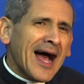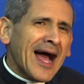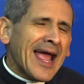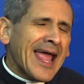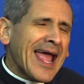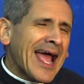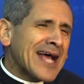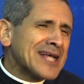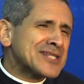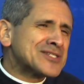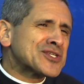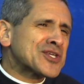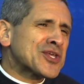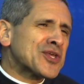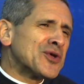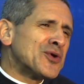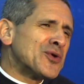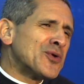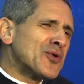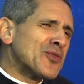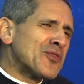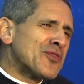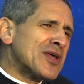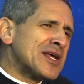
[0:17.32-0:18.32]
I ask
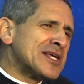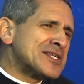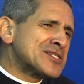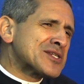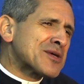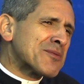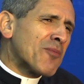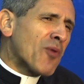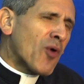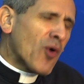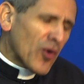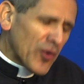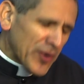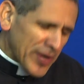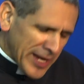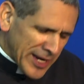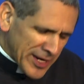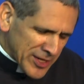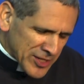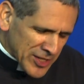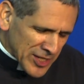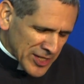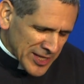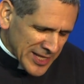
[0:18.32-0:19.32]
you this
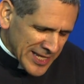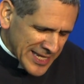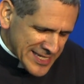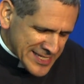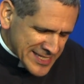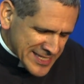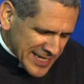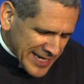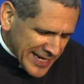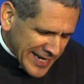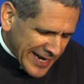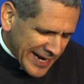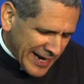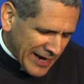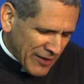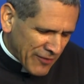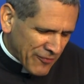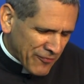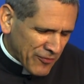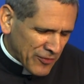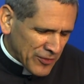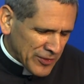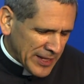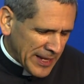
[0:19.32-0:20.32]
morning to listen
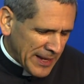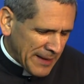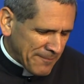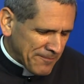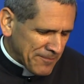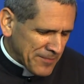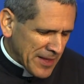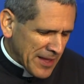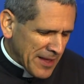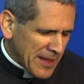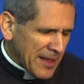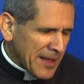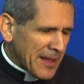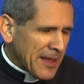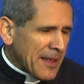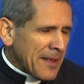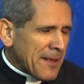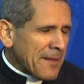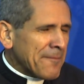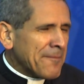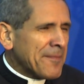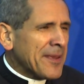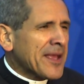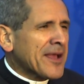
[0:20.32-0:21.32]
carefully
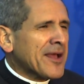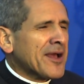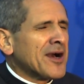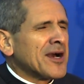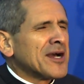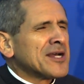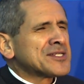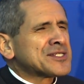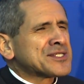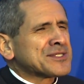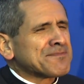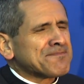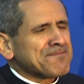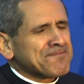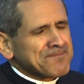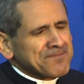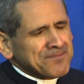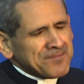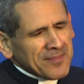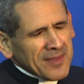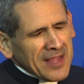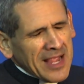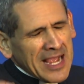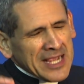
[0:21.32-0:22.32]
because
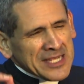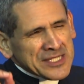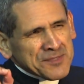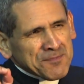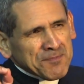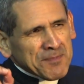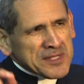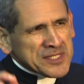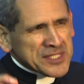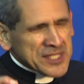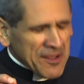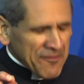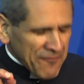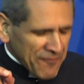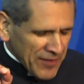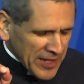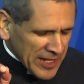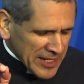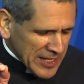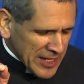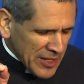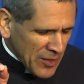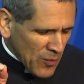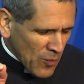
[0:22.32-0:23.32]
I
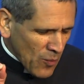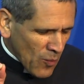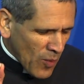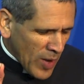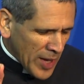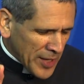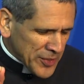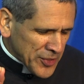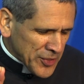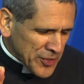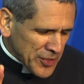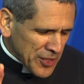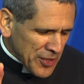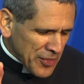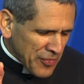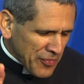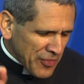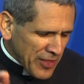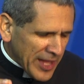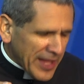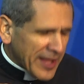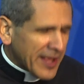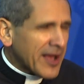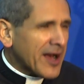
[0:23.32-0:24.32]
specifically want you to
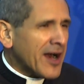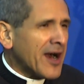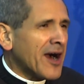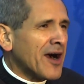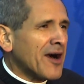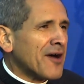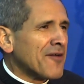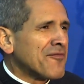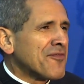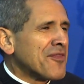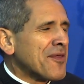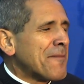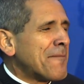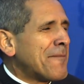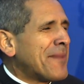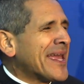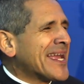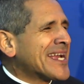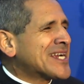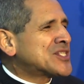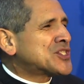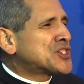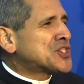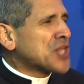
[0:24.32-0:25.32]
think of the
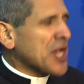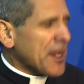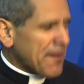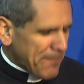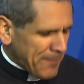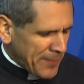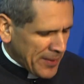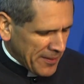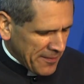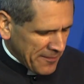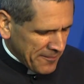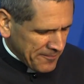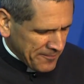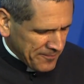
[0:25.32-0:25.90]
big ship